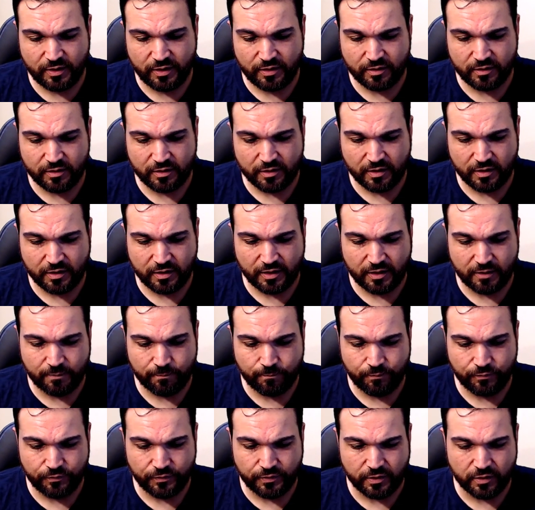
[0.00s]
with
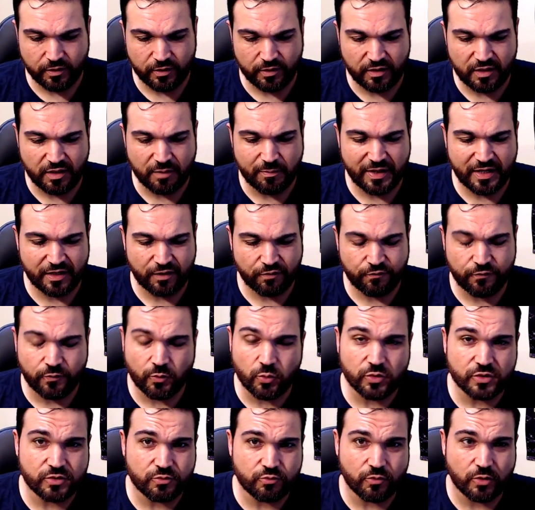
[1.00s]
um, the, the amount of
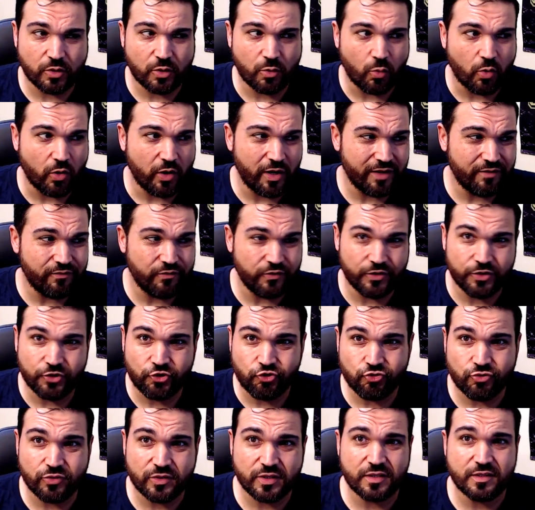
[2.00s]
force required for the
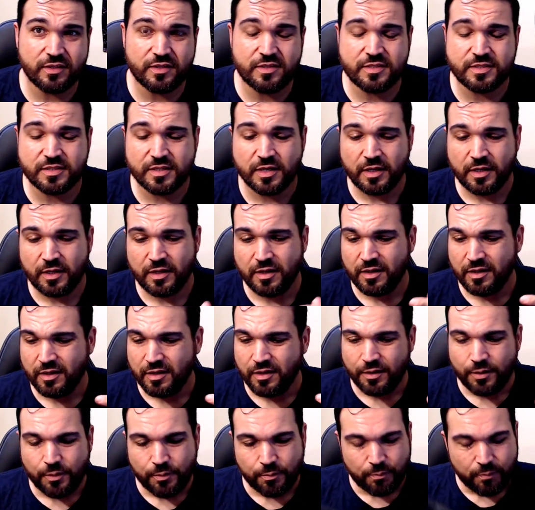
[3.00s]
triggers.
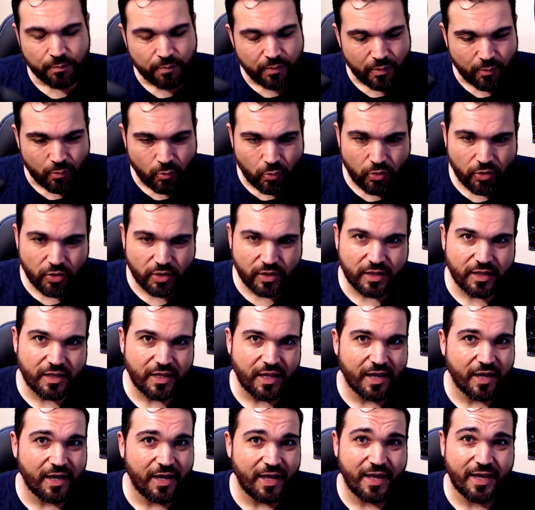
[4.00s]
But
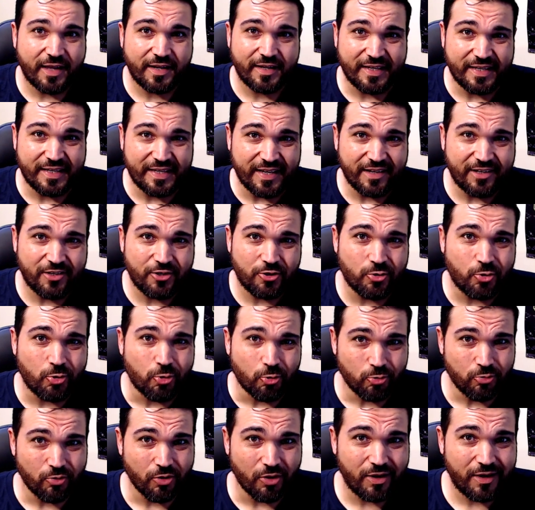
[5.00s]
working out how to get it
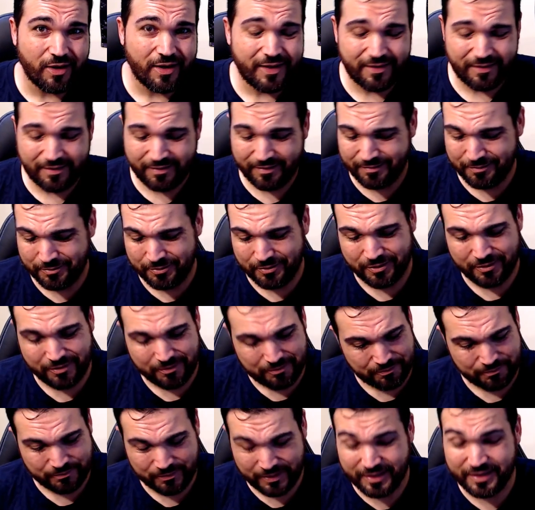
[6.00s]
all right,
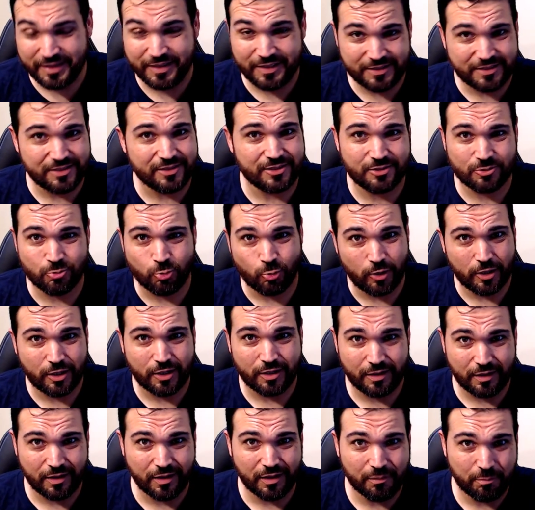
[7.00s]
this is
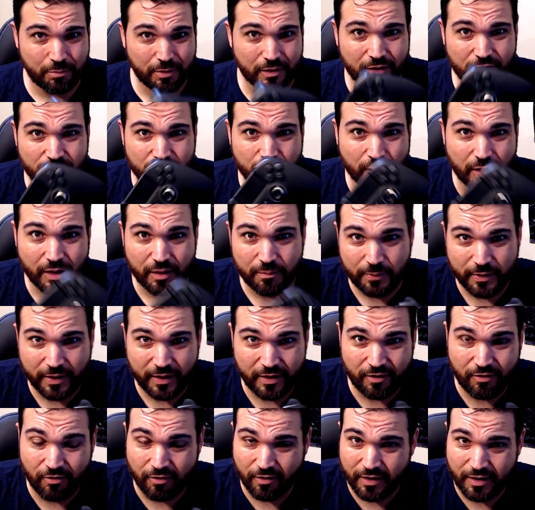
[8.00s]
well above my
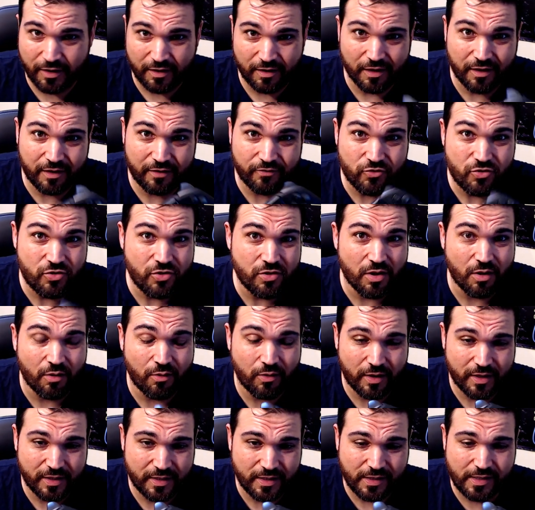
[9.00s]
pay grade. I have
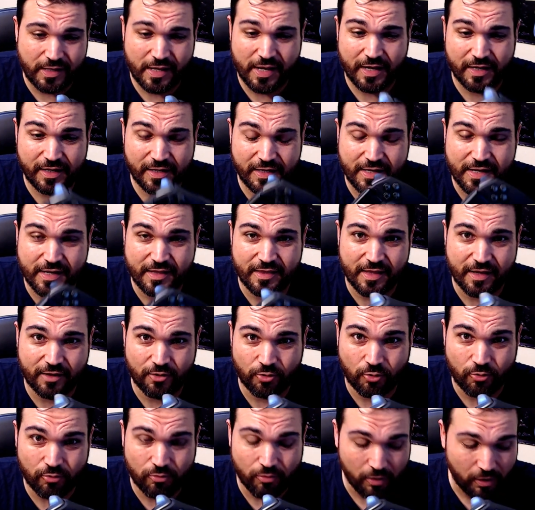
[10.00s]
no idea how to get
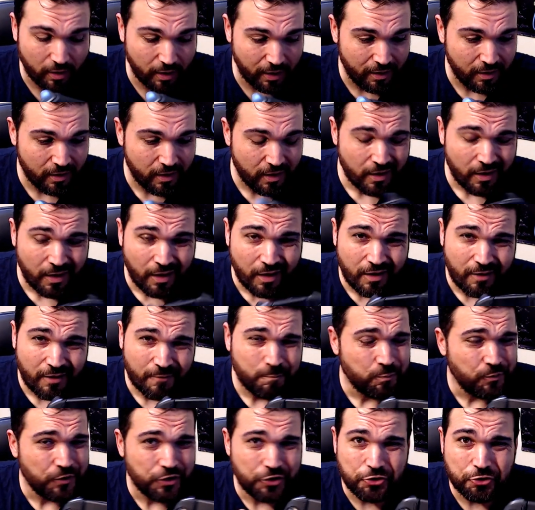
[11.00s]
that all right.
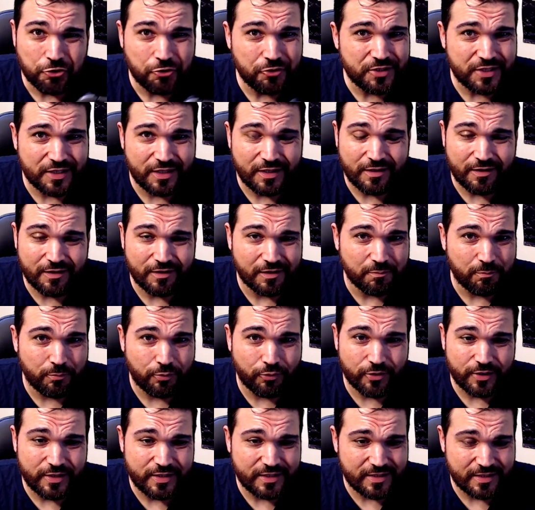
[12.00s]
Using the
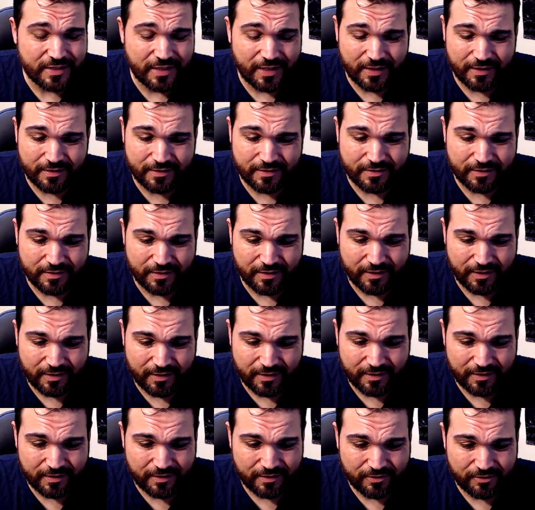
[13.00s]
preset
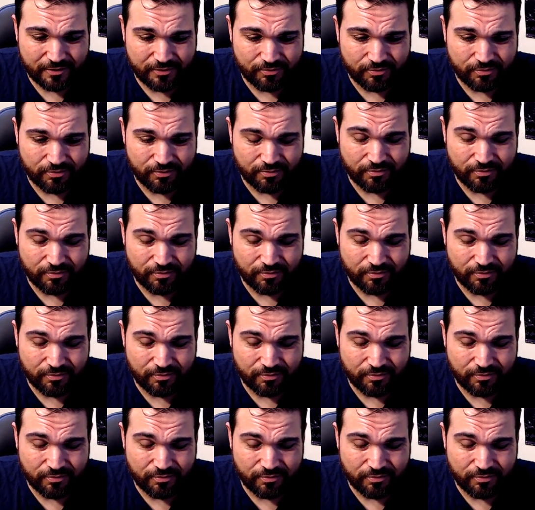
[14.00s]
uh,